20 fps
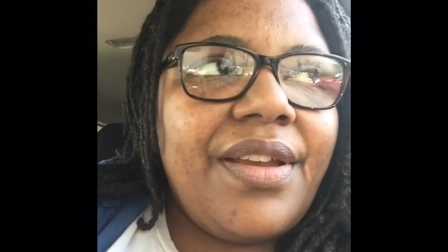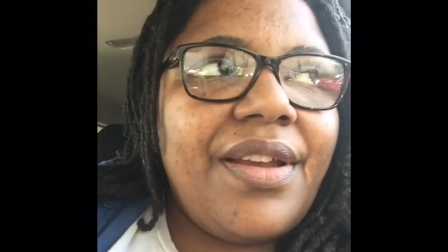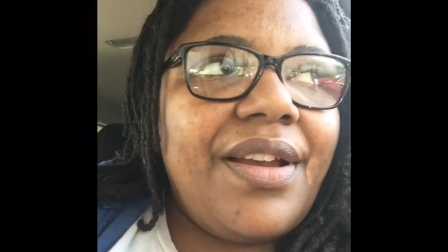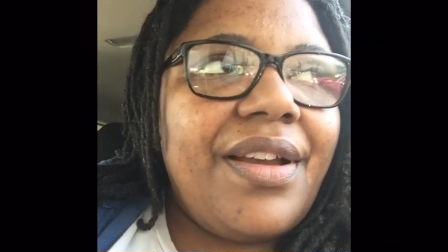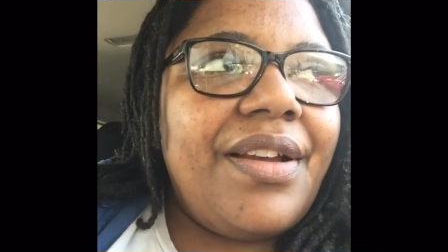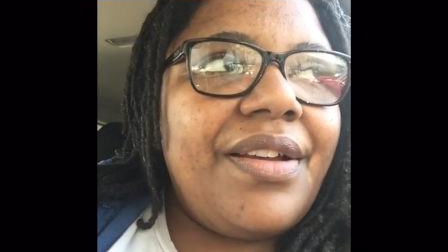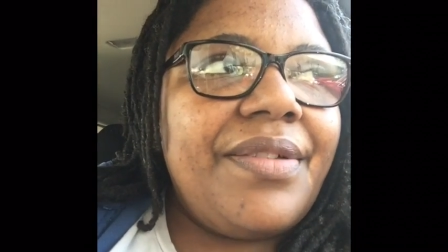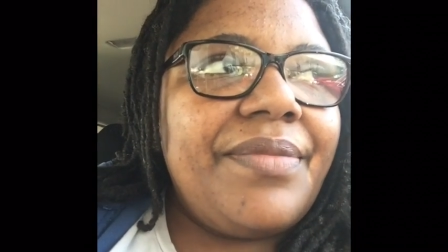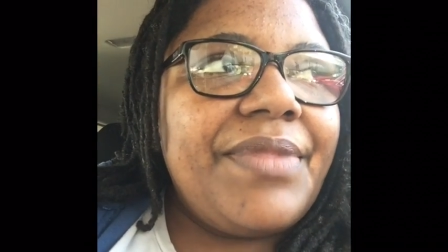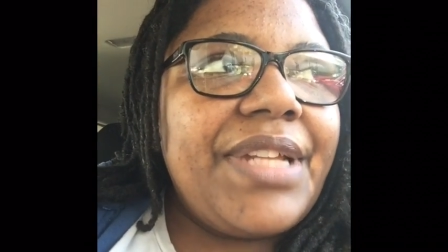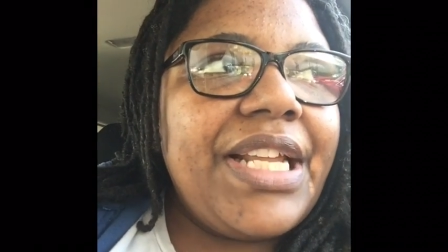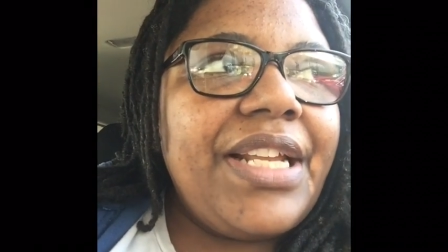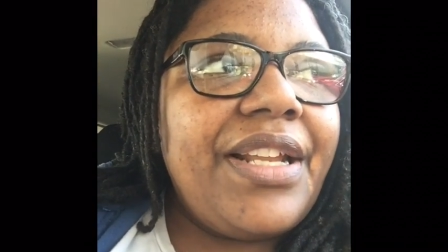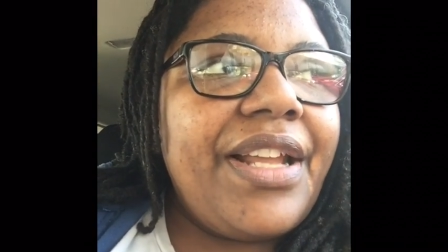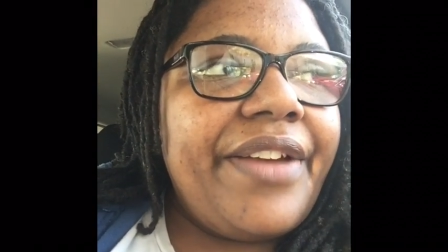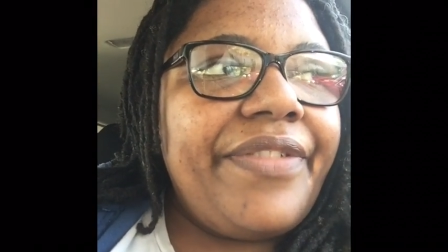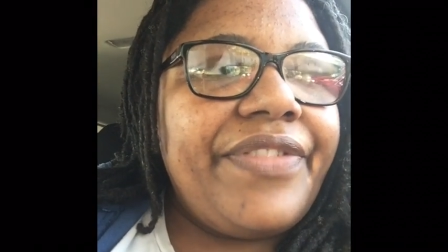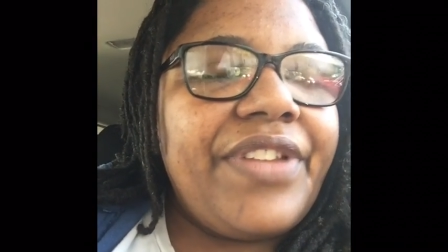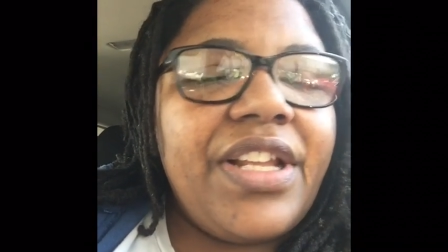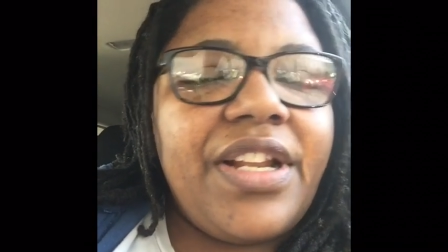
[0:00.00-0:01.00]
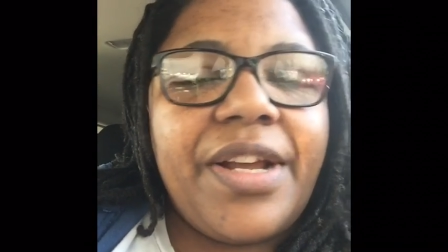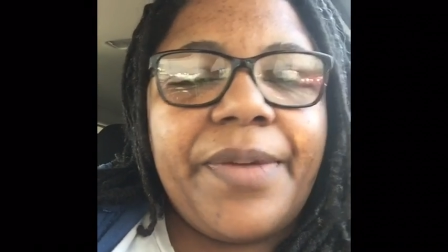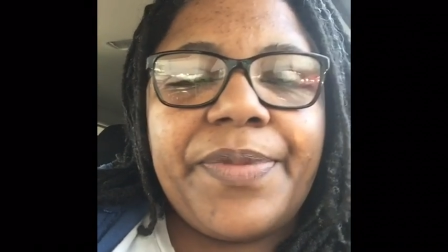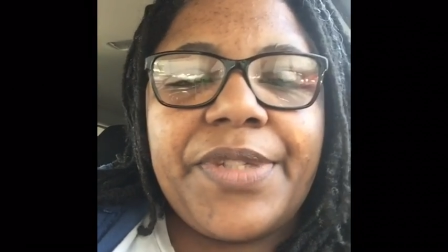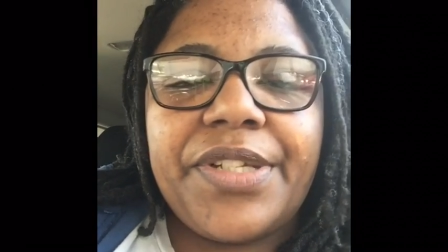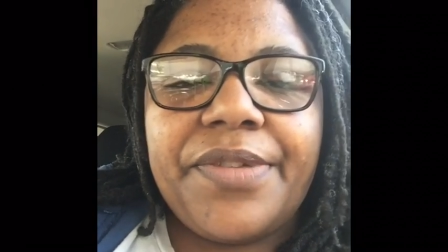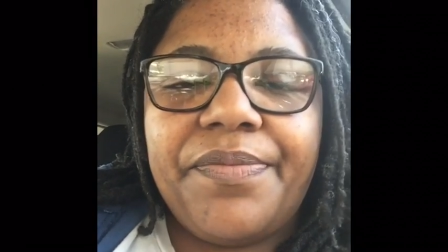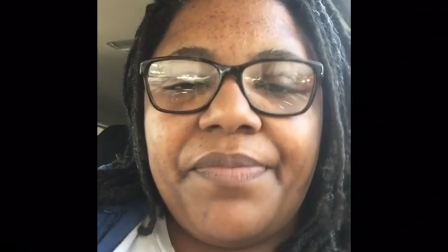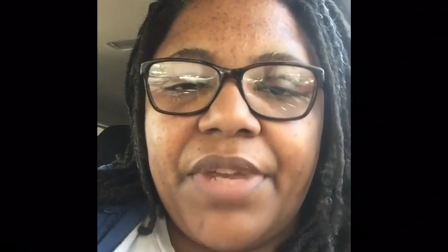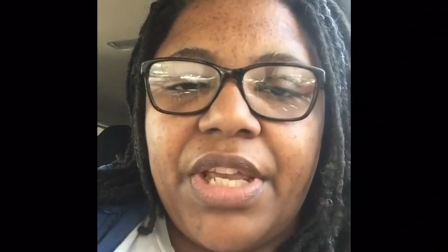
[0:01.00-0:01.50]
They left it up
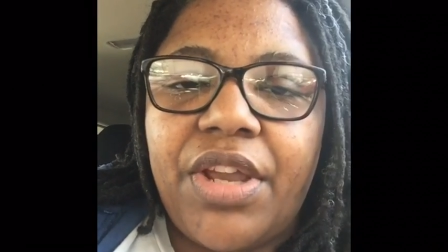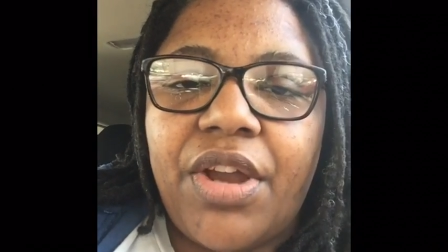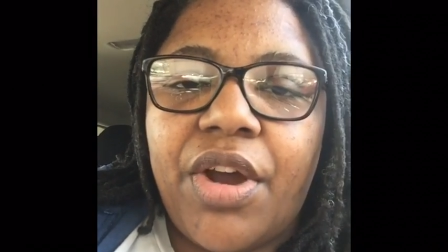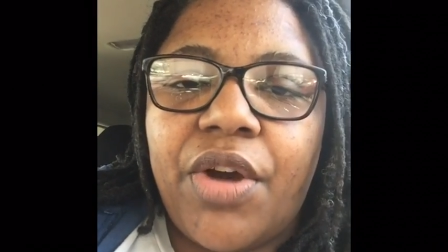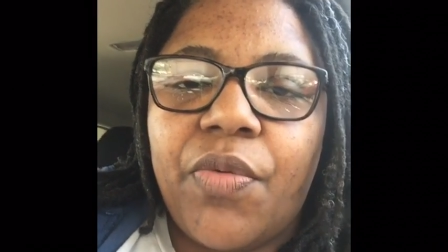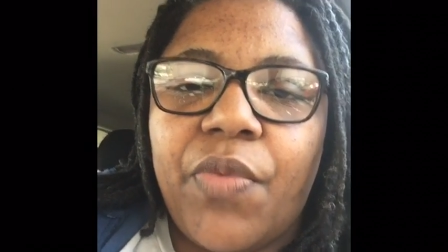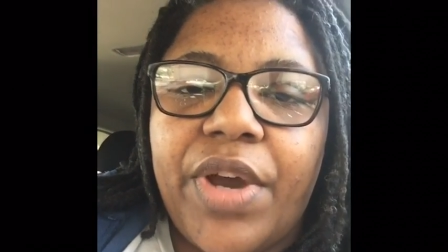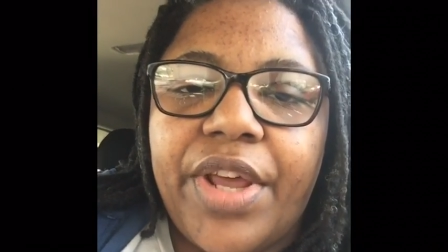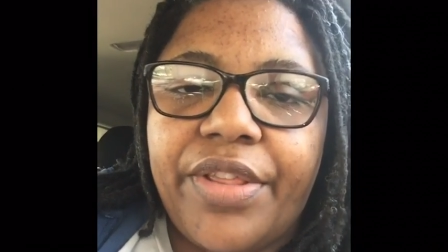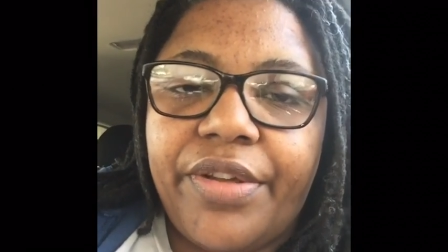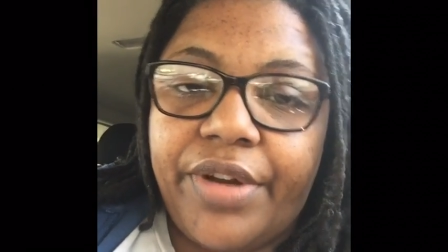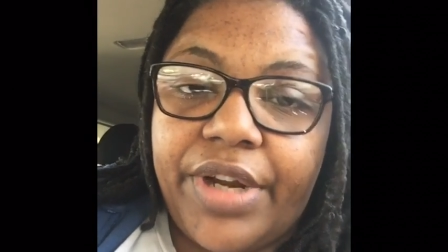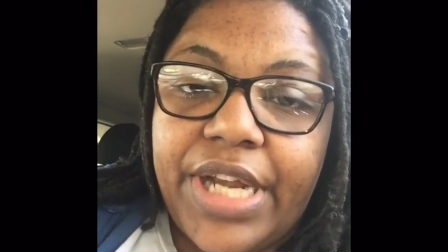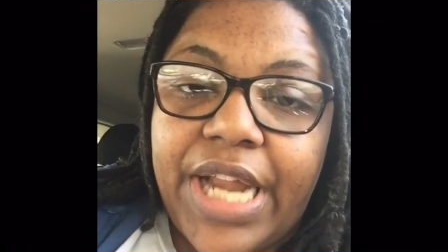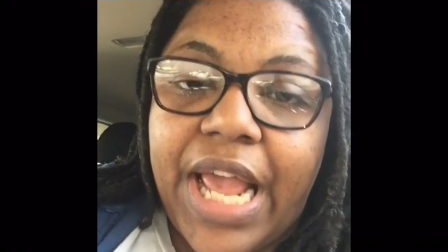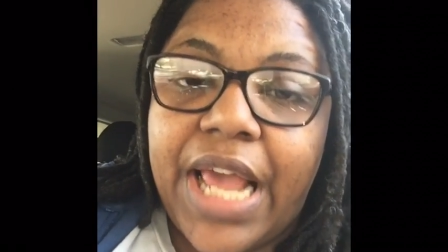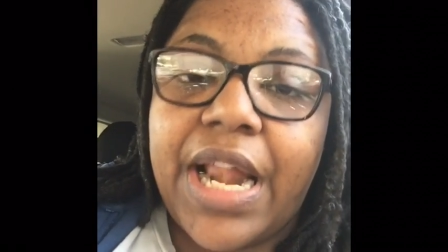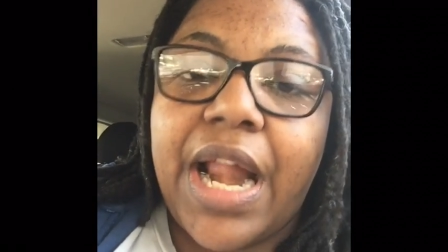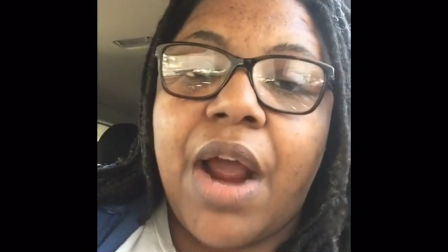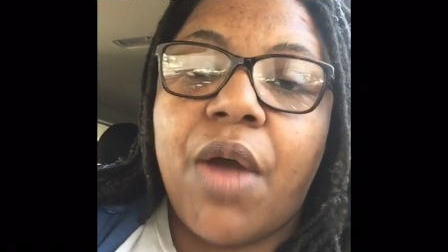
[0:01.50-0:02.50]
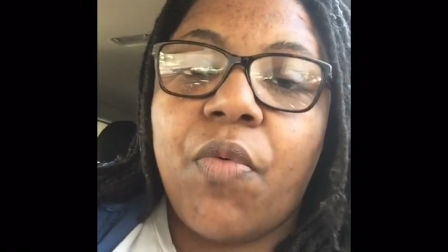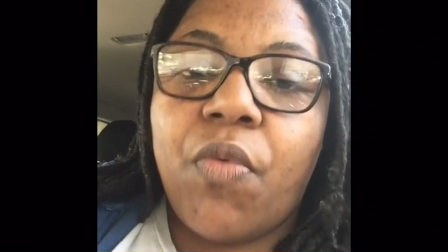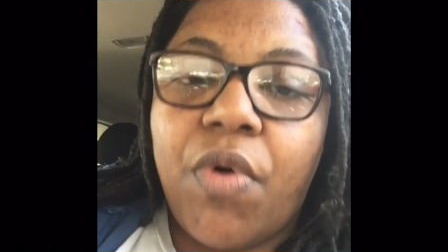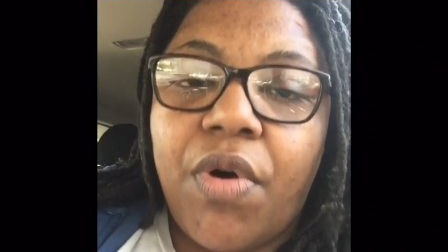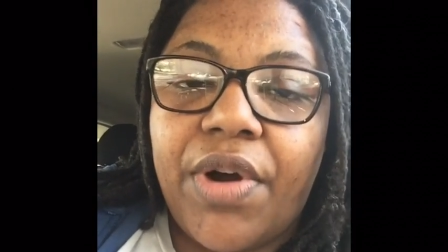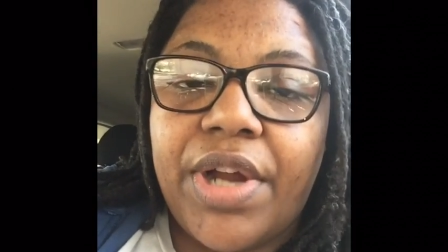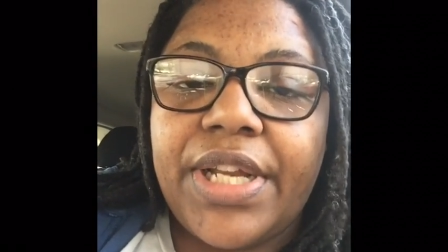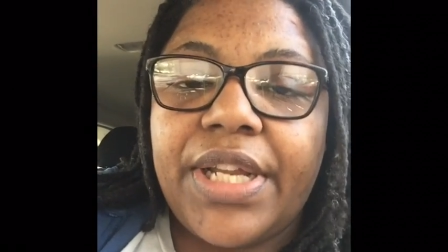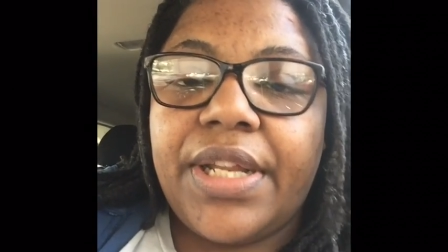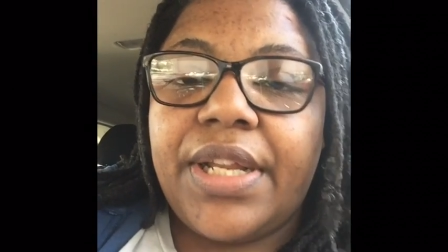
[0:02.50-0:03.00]
to me on whether or not I
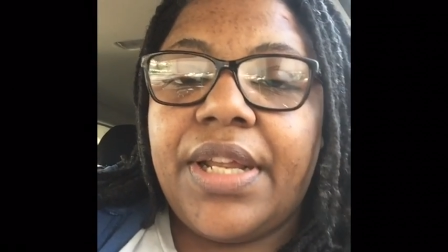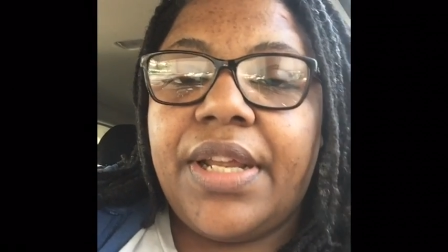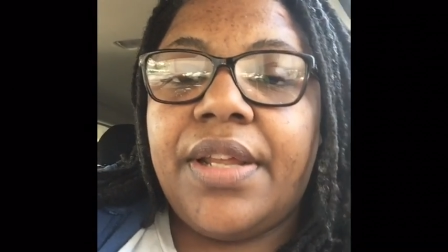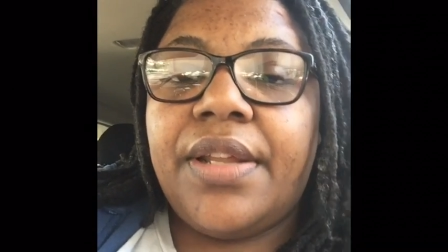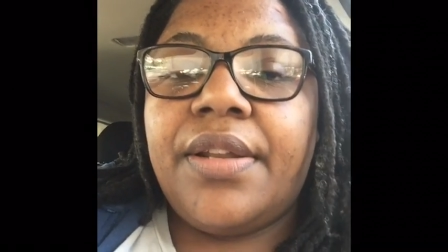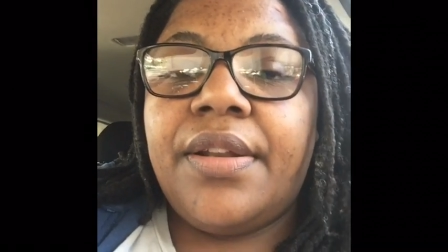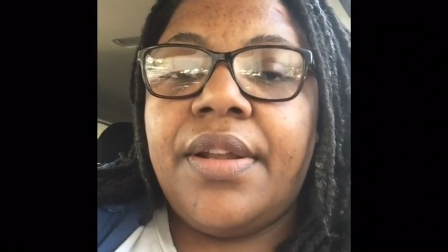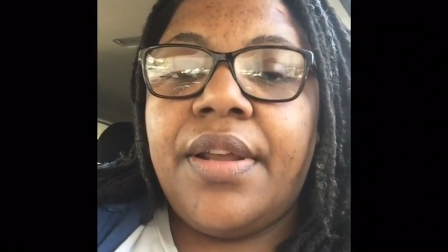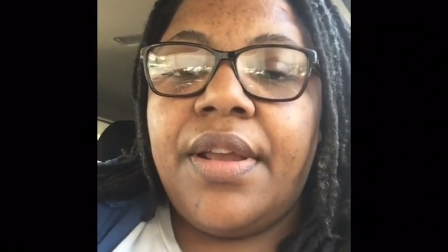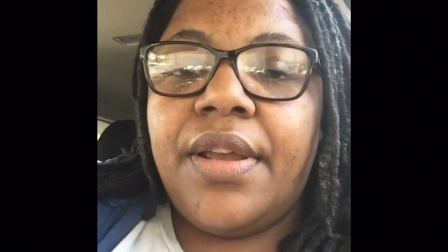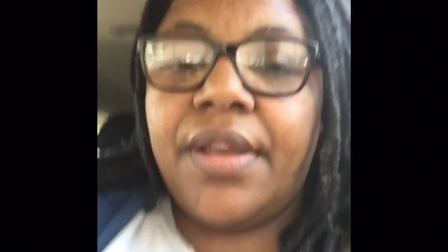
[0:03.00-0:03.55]
wanted it.